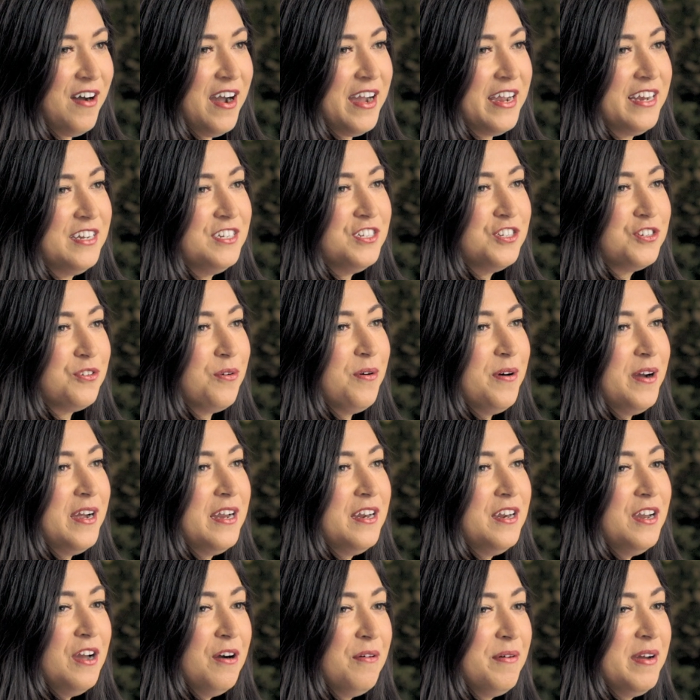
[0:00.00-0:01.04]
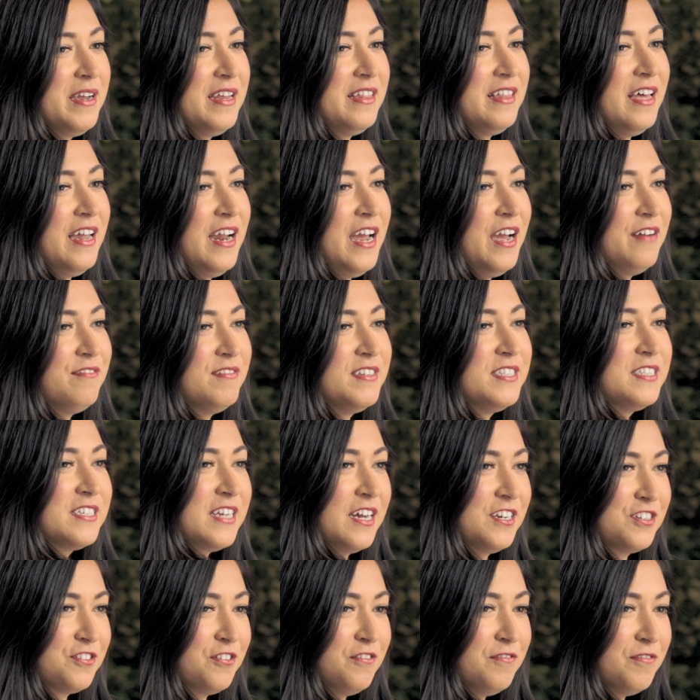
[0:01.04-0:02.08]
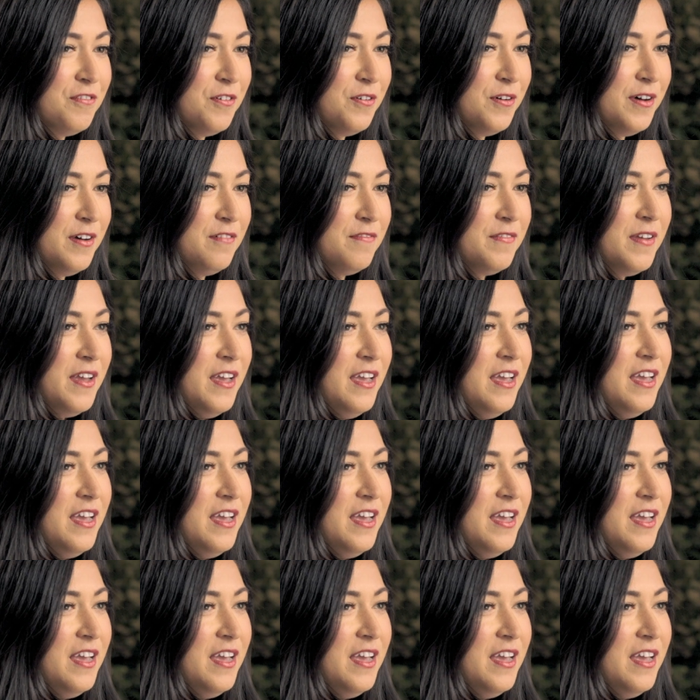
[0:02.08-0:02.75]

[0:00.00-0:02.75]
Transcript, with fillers: I enjoy knowing that I have a schedule full of